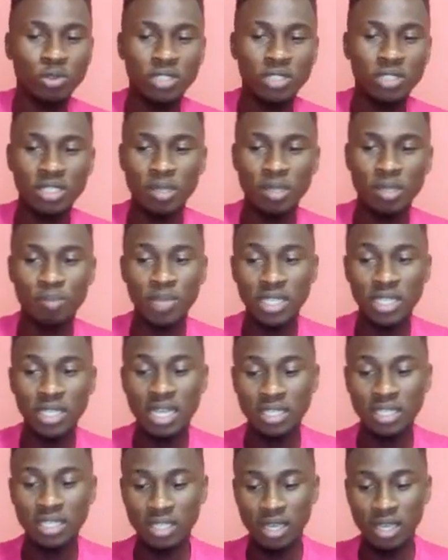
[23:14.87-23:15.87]
make that
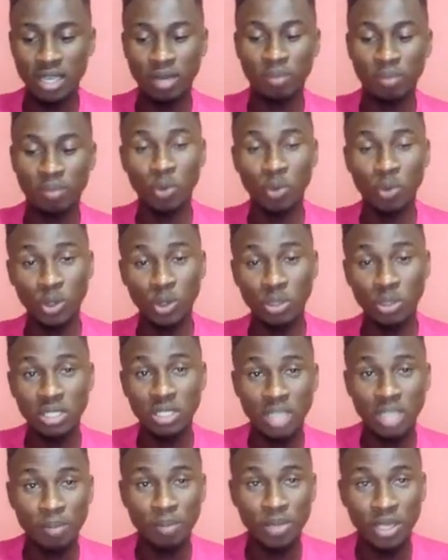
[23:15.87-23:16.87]
window
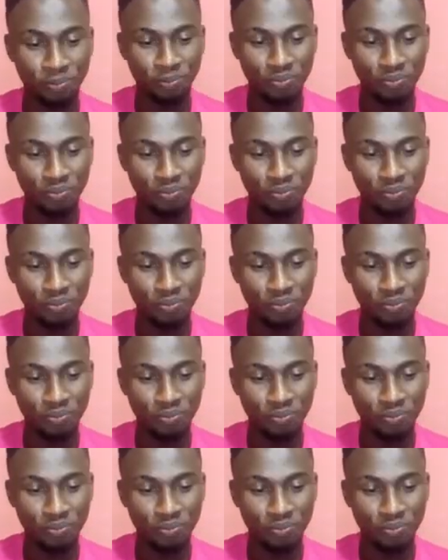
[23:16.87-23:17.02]
disappear.